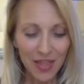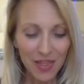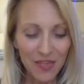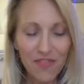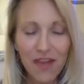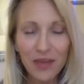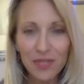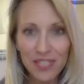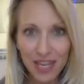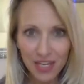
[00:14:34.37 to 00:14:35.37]
the
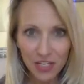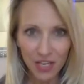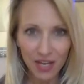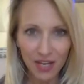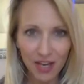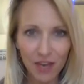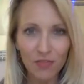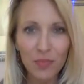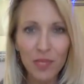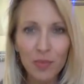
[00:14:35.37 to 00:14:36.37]
foundation of
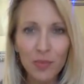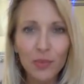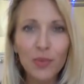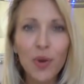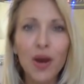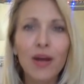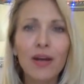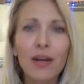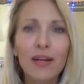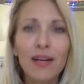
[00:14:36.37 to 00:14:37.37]
people who
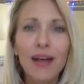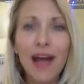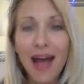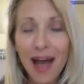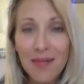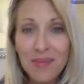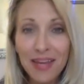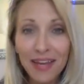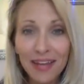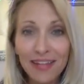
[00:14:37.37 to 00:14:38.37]
are
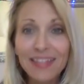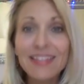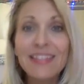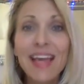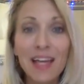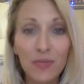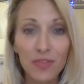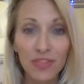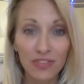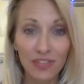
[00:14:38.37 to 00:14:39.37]
happy, content
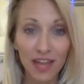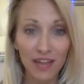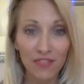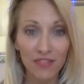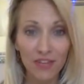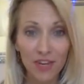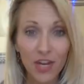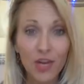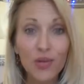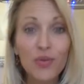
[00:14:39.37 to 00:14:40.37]
with their life,
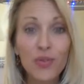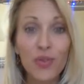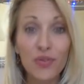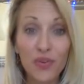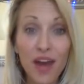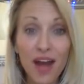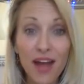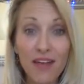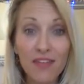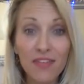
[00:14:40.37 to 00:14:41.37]
who
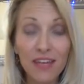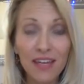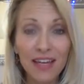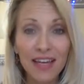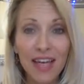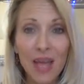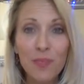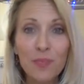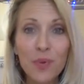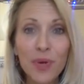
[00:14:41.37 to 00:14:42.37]
thrive,
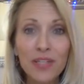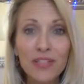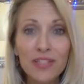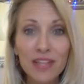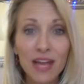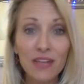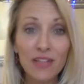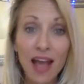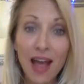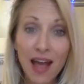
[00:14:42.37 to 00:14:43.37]
it boils down to
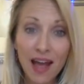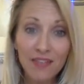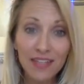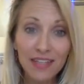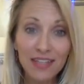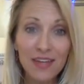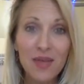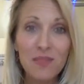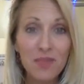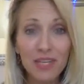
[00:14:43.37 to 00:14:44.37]
having
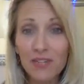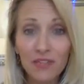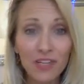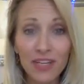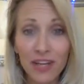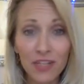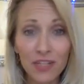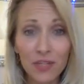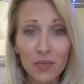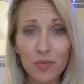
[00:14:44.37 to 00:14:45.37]
meaningful
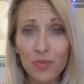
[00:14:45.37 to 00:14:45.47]
connections with